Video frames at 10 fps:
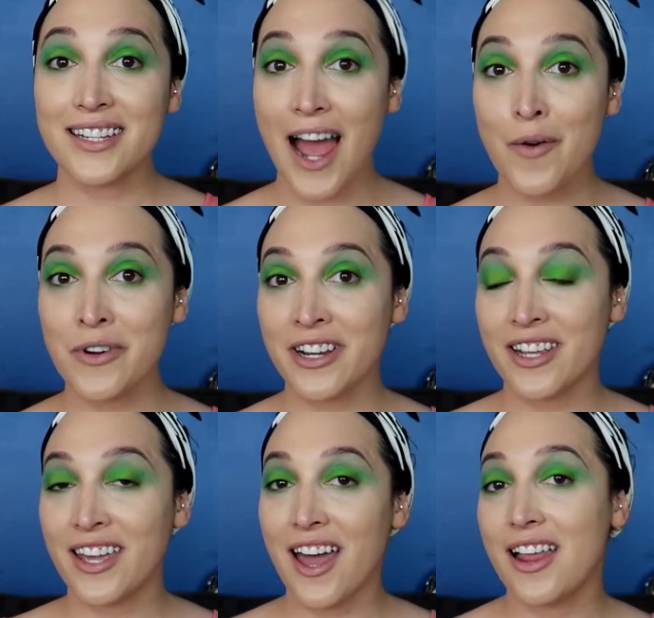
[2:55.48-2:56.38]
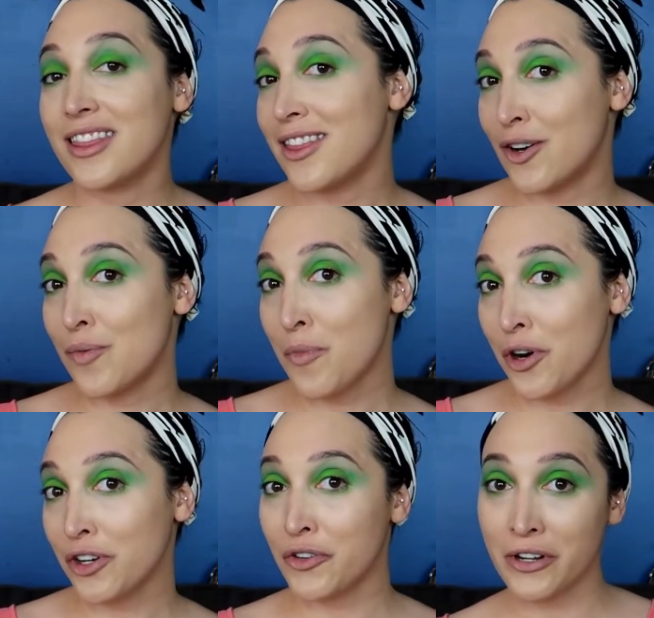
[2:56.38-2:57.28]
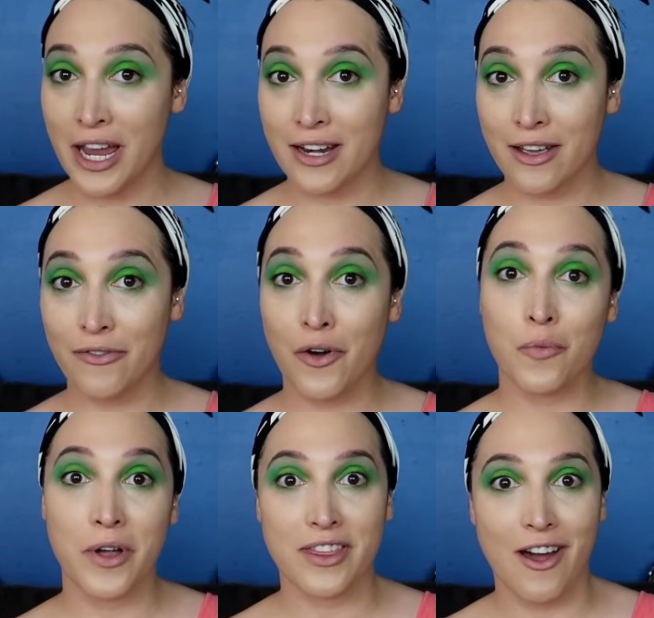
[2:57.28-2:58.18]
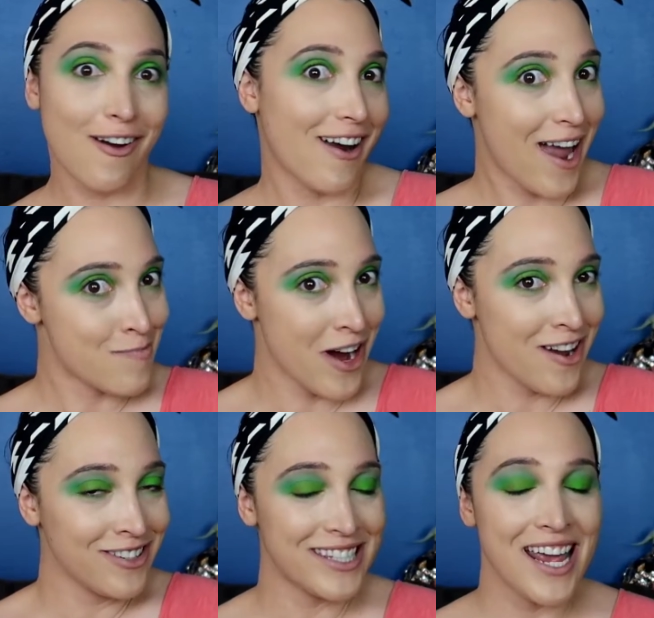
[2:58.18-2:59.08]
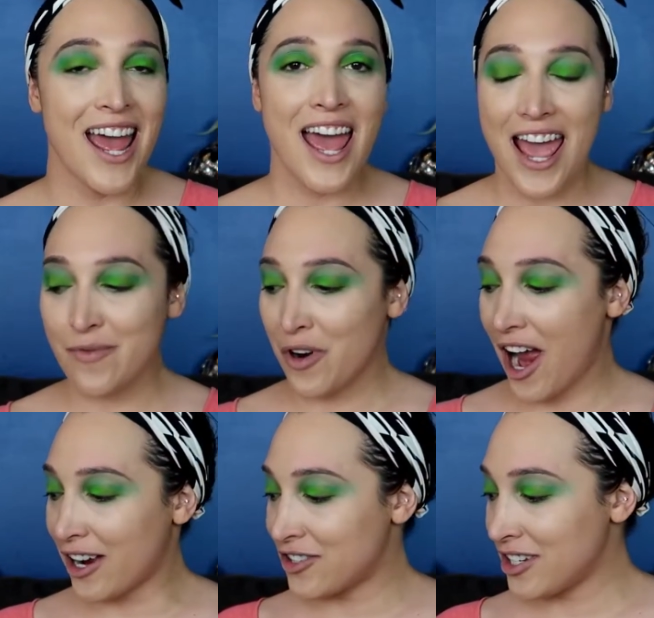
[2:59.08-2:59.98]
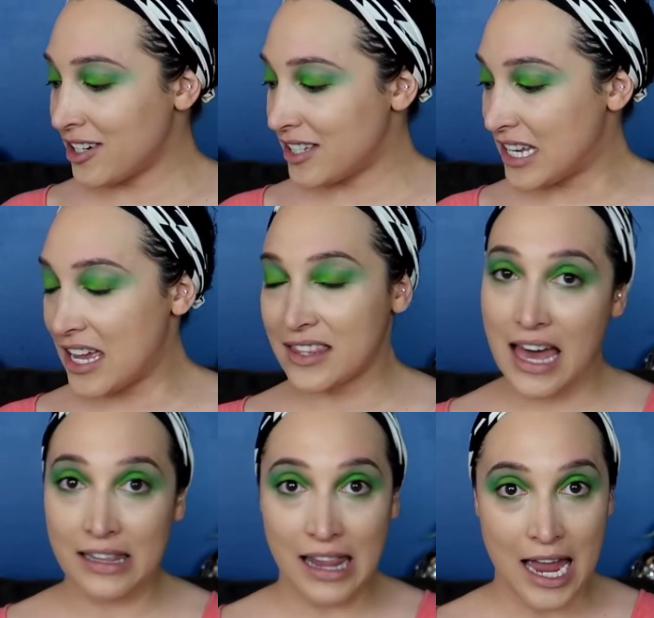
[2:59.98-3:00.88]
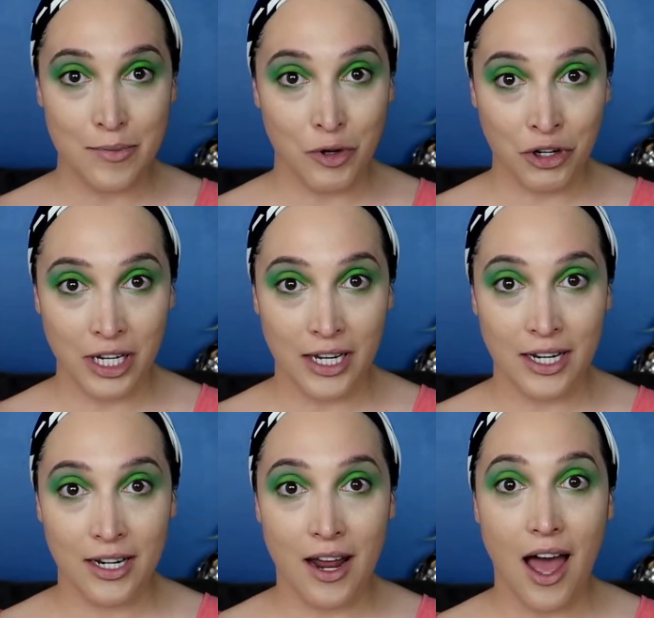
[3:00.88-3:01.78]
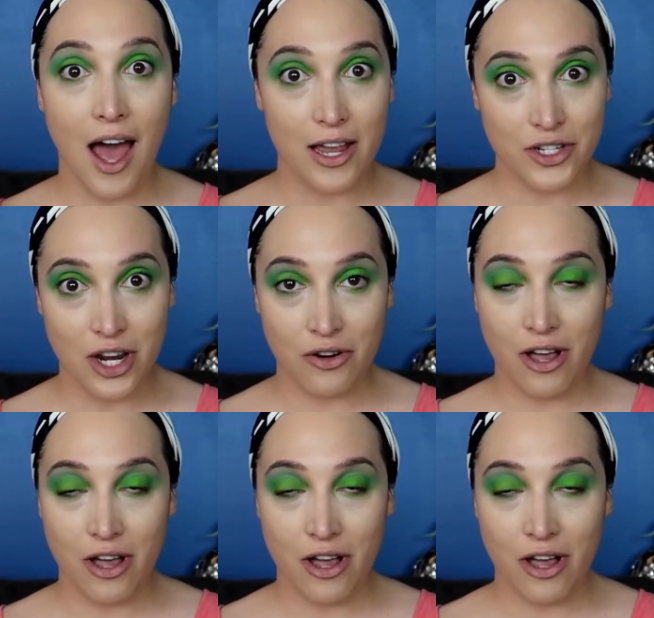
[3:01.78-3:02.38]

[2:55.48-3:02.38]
Now we're gonna get a little more creative with our eyebrows, and we're actually gonna take that lime green eyeshadow